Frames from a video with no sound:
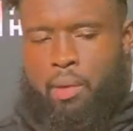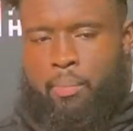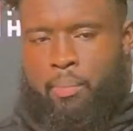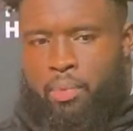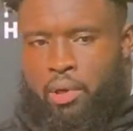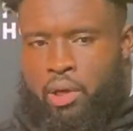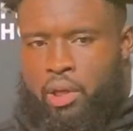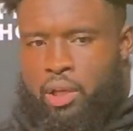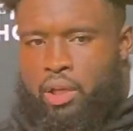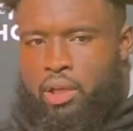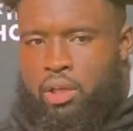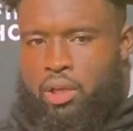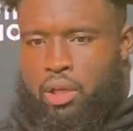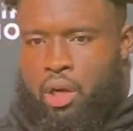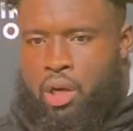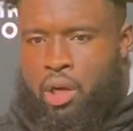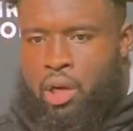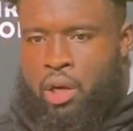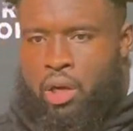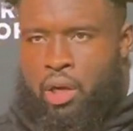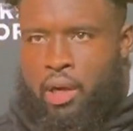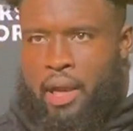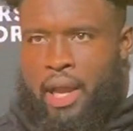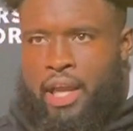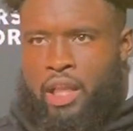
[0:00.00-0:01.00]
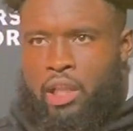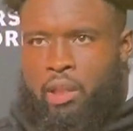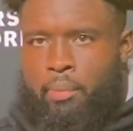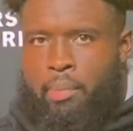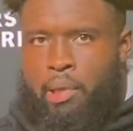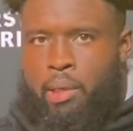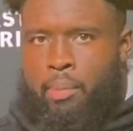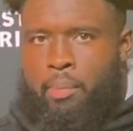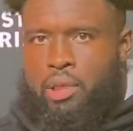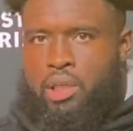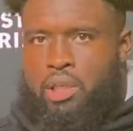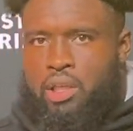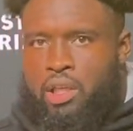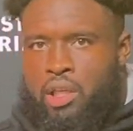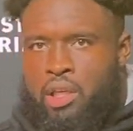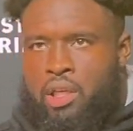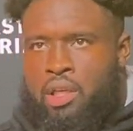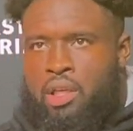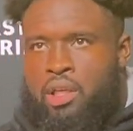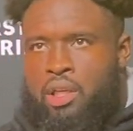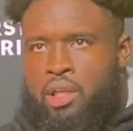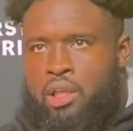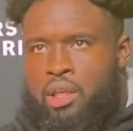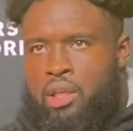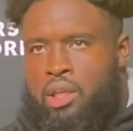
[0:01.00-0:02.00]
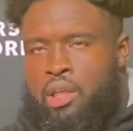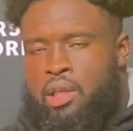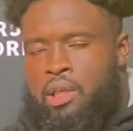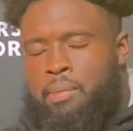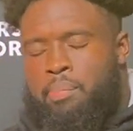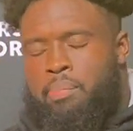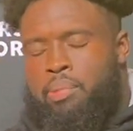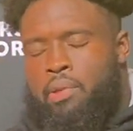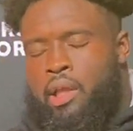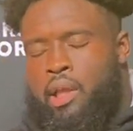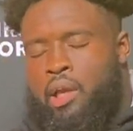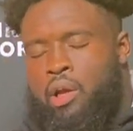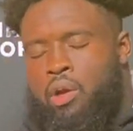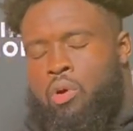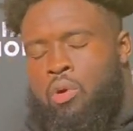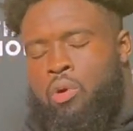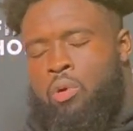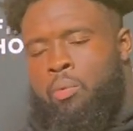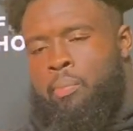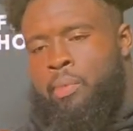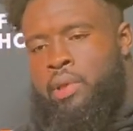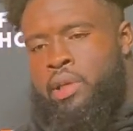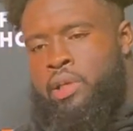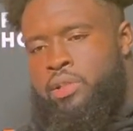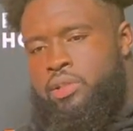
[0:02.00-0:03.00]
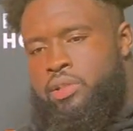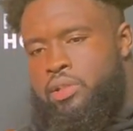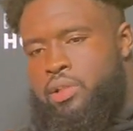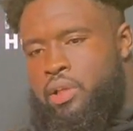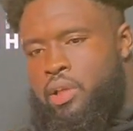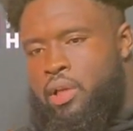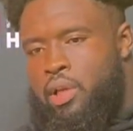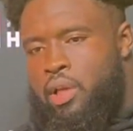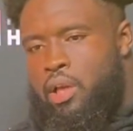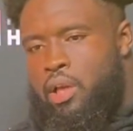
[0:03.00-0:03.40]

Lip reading: But Alabama did indeed play Ole Miss,